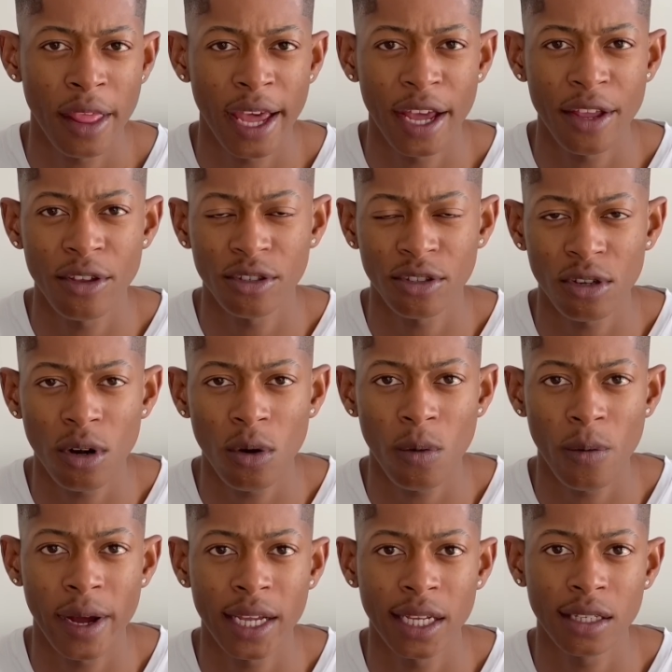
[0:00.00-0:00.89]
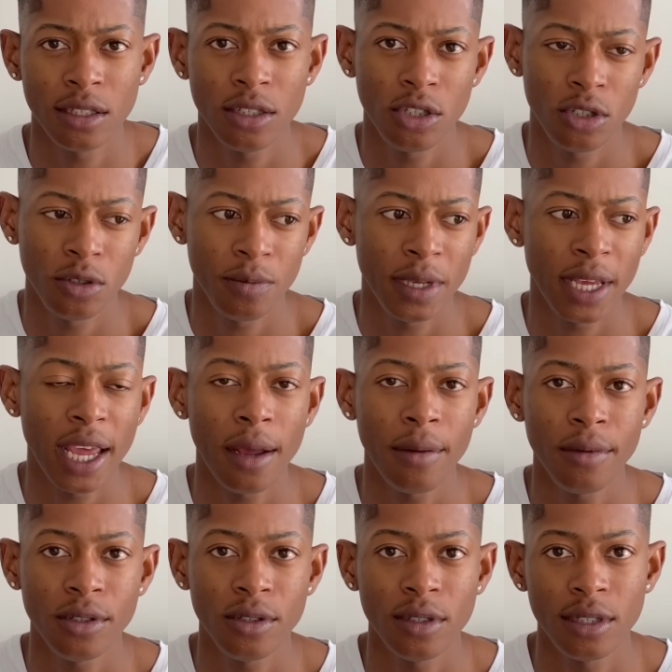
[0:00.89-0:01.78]
and your strong why is to be
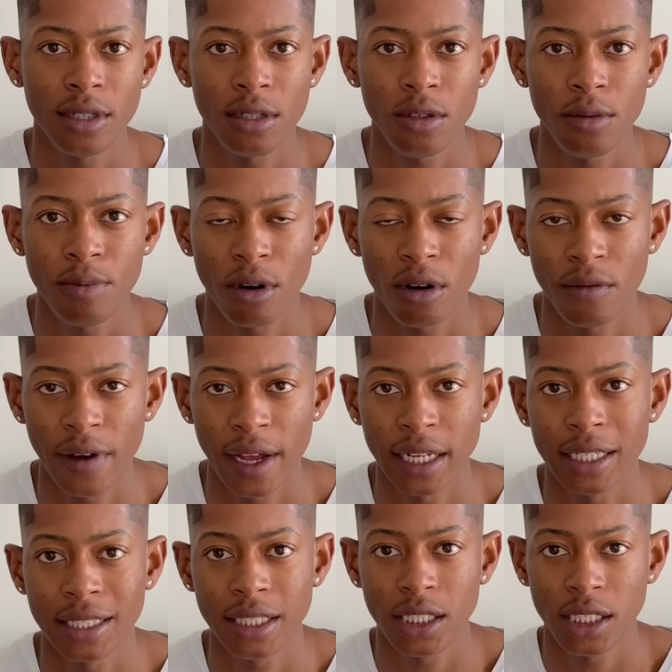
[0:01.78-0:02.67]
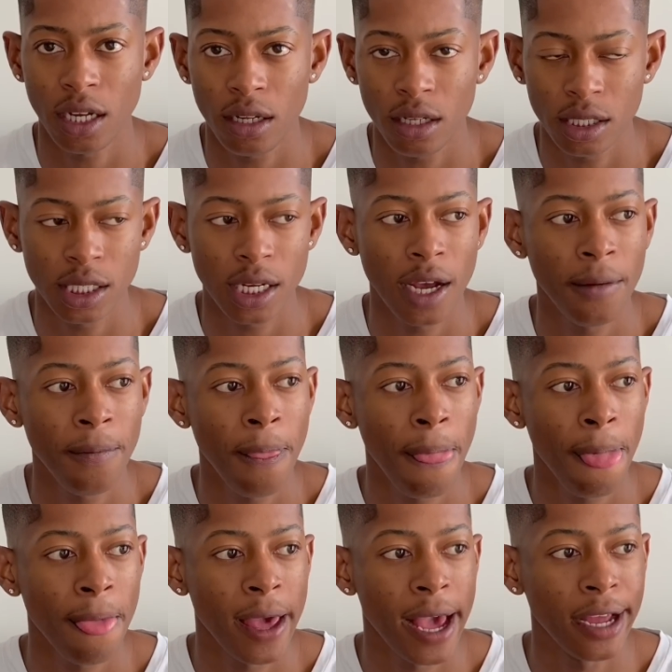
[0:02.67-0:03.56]
able to still provide shelter
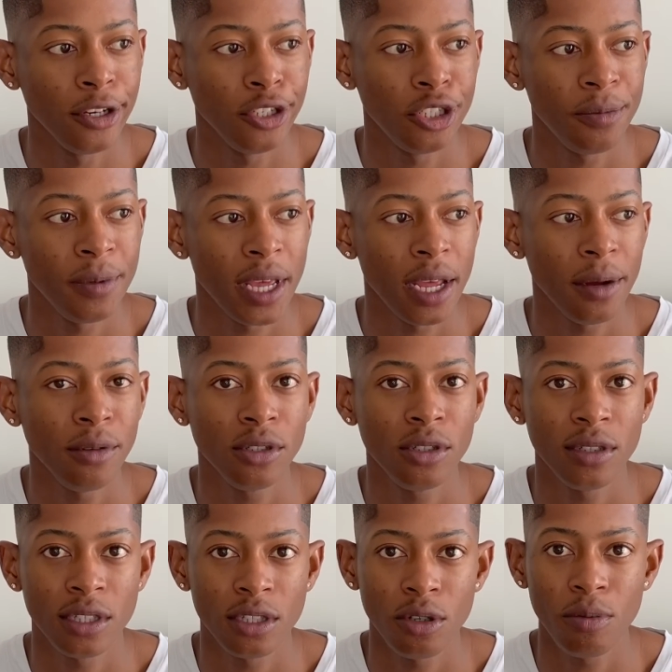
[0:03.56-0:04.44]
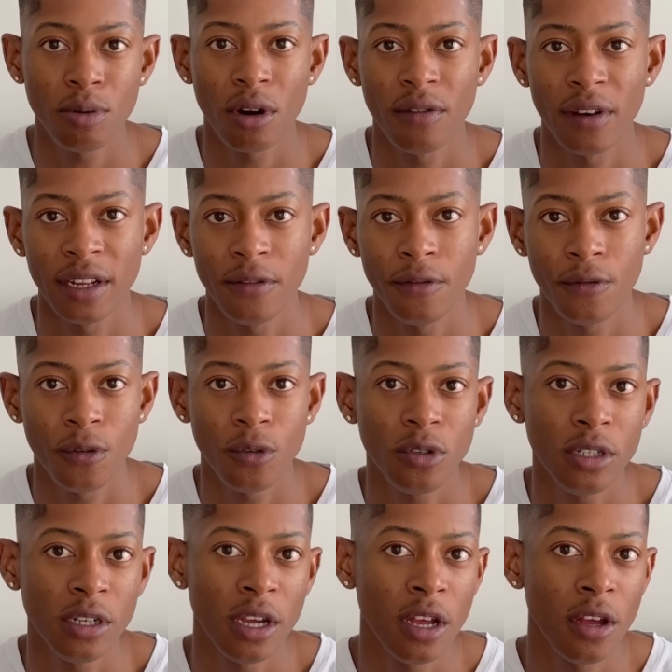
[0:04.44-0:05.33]
and to be able to still provide
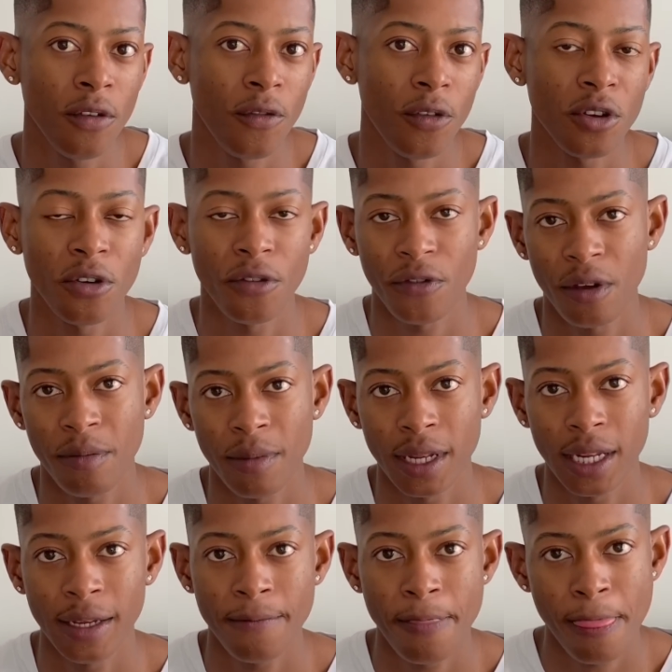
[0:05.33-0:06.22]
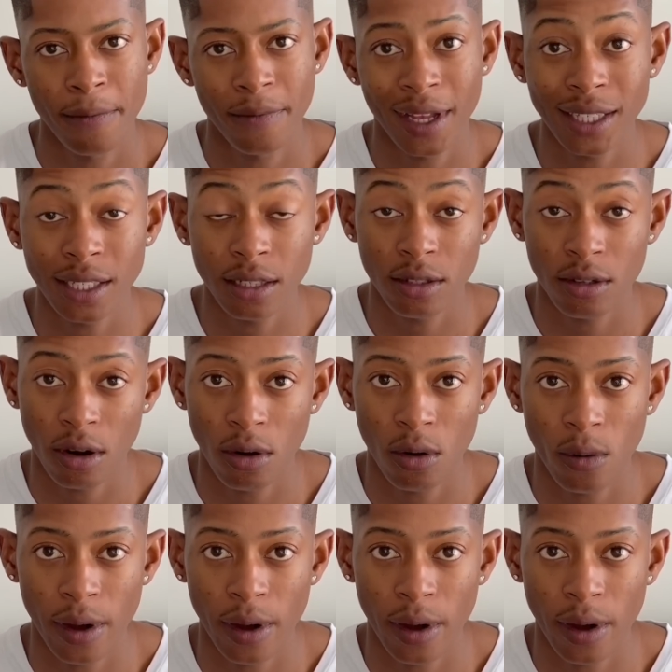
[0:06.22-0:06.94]
food for your family. That's a strong